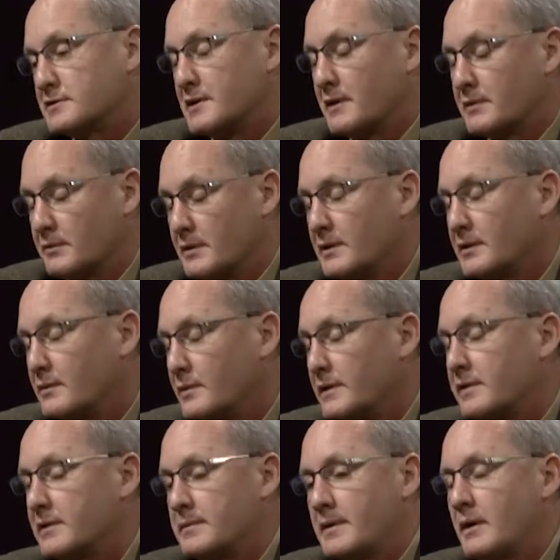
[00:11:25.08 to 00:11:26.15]
down the road, when
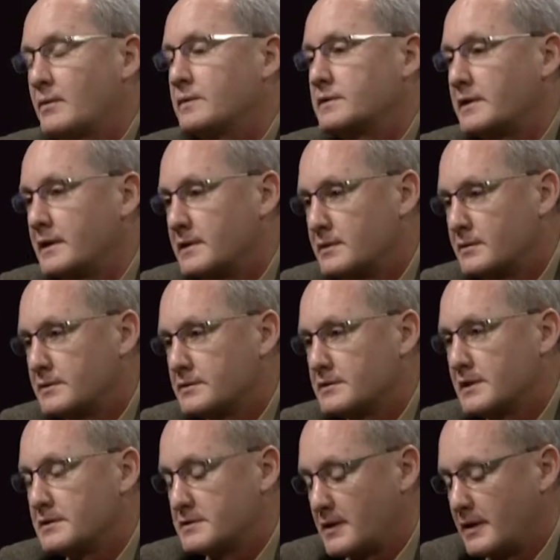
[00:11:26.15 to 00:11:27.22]
you think about what did I do in the
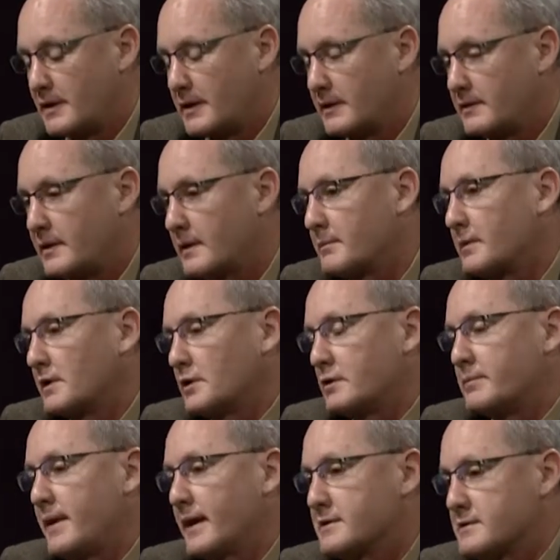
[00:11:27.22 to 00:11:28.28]
state Senate, I think I'm going to
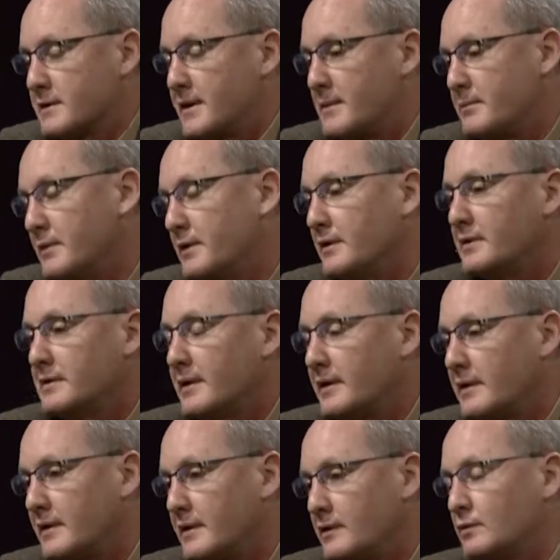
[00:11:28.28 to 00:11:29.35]
look back to that bill
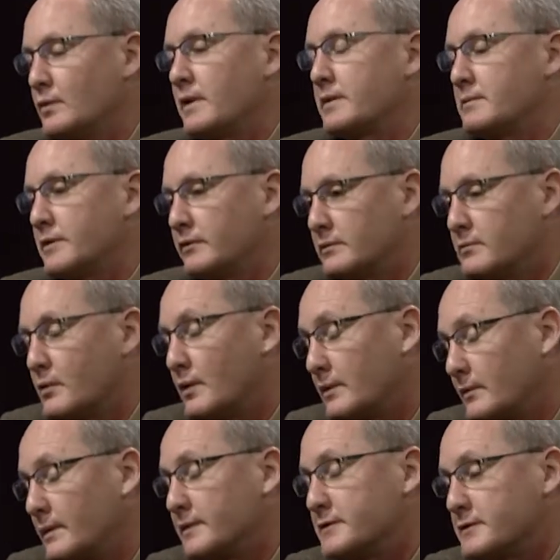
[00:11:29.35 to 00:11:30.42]
as one of the most
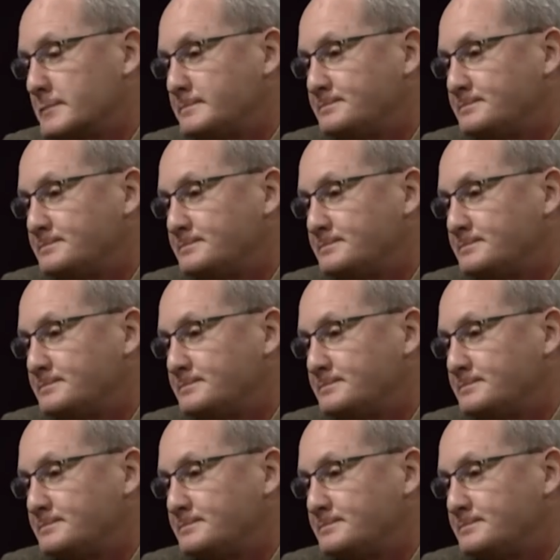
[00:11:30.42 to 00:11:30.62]
important ones.